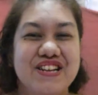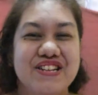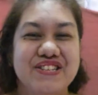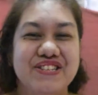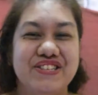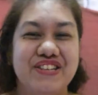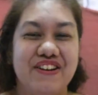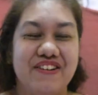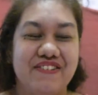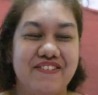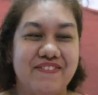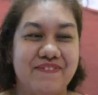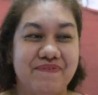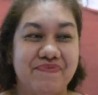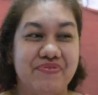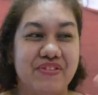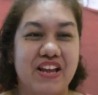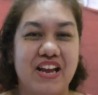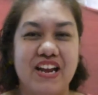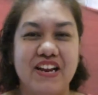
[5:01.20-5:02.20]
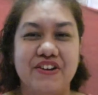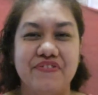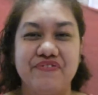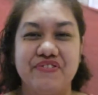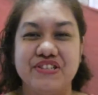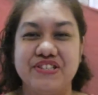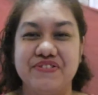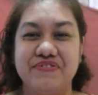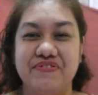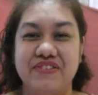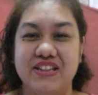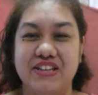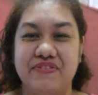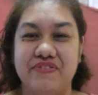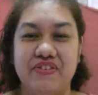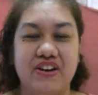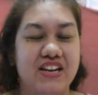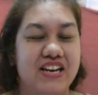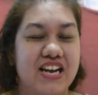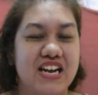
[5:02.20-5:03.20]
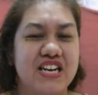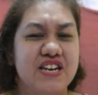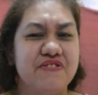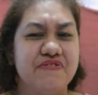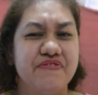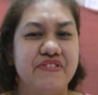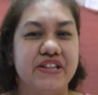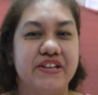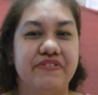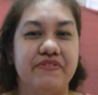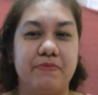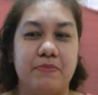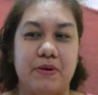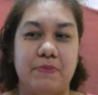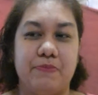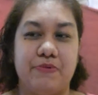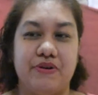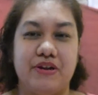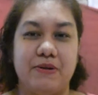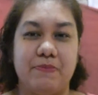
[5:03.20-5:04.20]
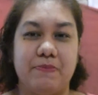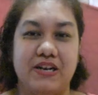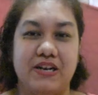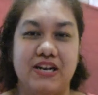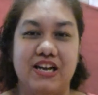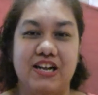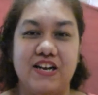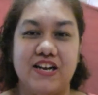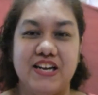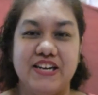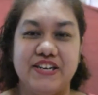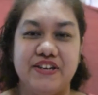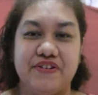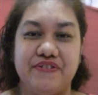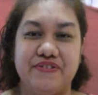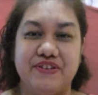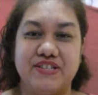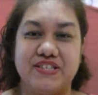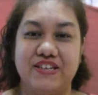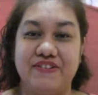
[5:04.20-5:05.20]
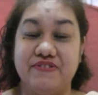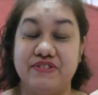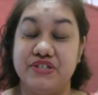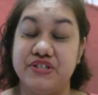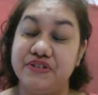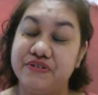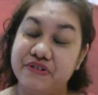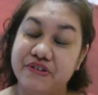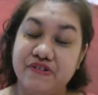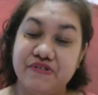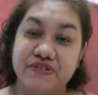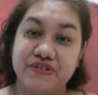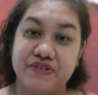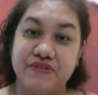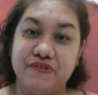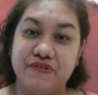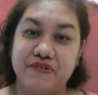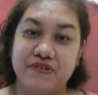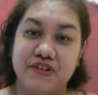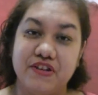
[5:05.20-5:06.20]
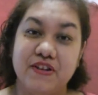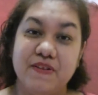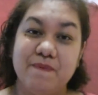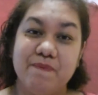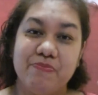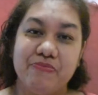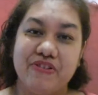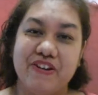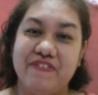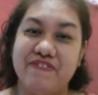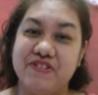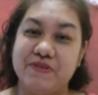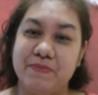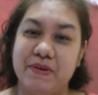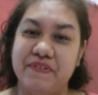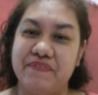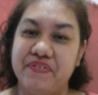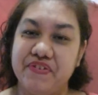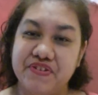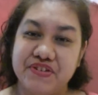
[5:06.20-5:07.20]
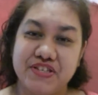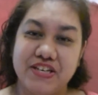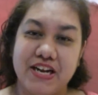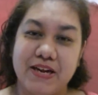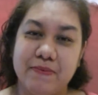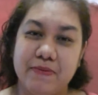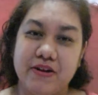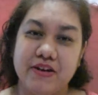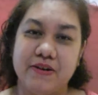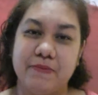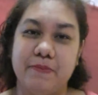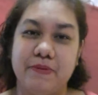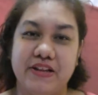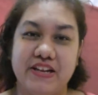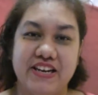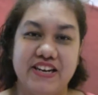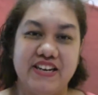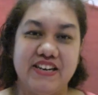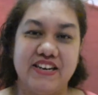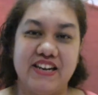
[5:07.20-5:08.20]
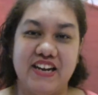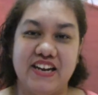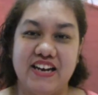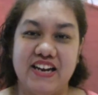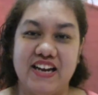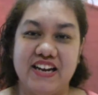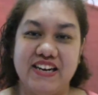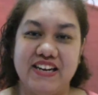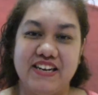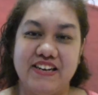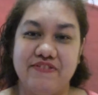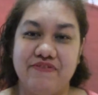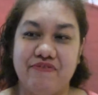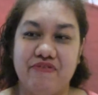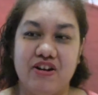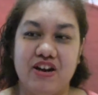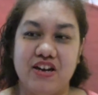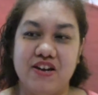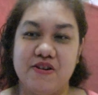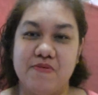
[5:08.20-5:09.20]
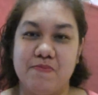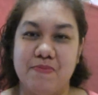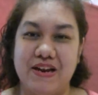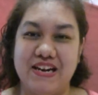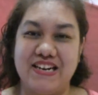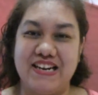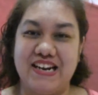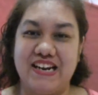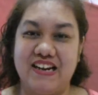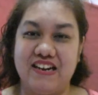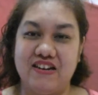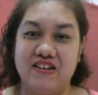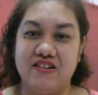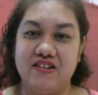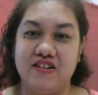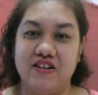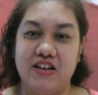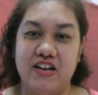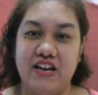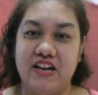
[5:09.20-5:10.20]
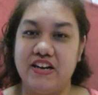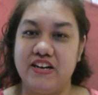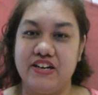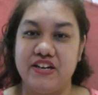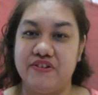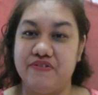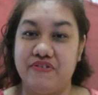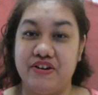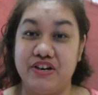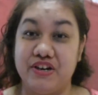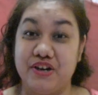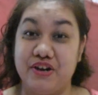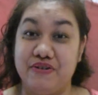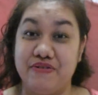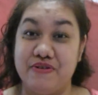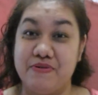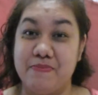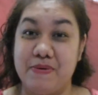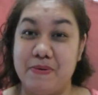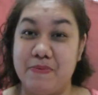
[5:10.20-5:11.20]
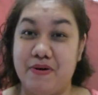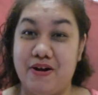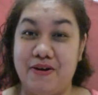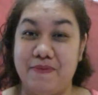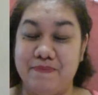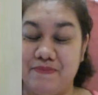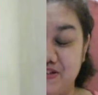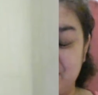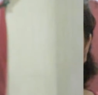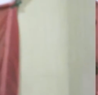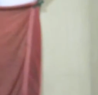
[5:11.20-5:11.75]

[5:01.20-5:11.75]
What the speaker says: So it wasn't really fun. I don't really remember it, all I know is I was 2 years old. It was my first time on a plane and I wanted my dad and didn't want to go with my mom.